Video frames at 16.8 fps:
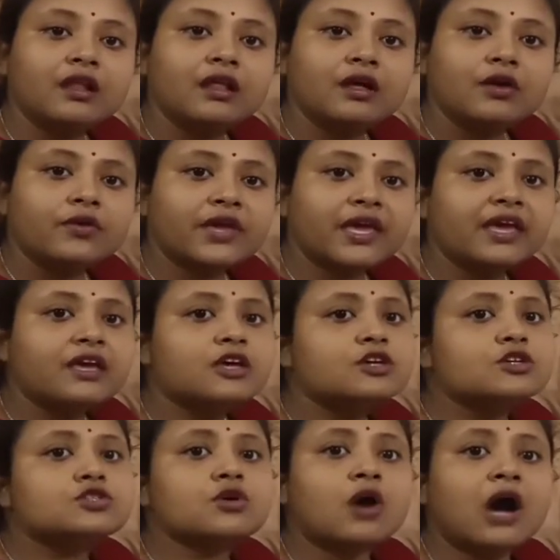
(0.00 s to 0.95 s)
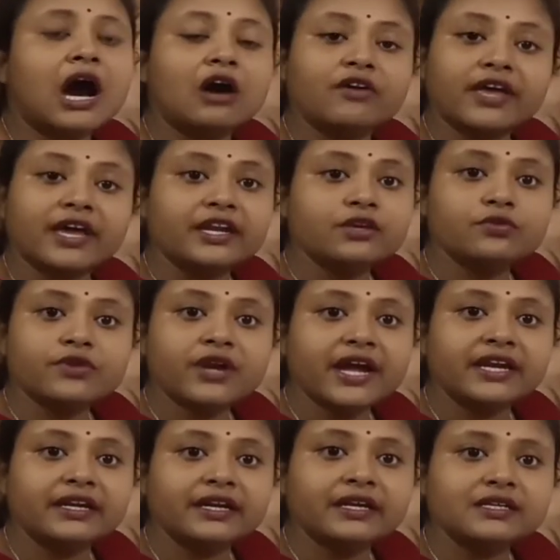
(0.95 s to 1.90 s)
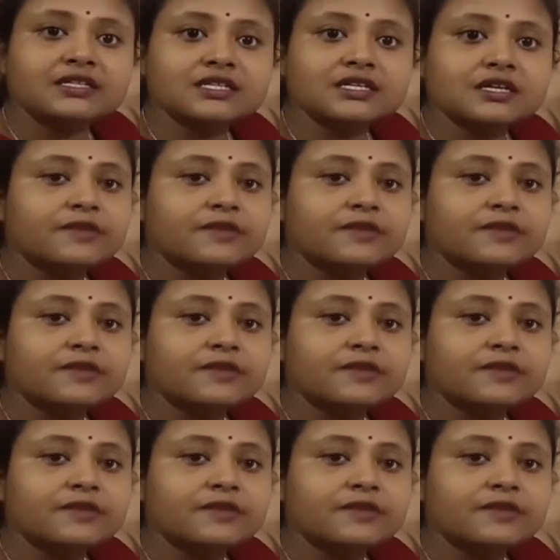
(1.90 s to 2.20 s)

Okay, so how can you write it?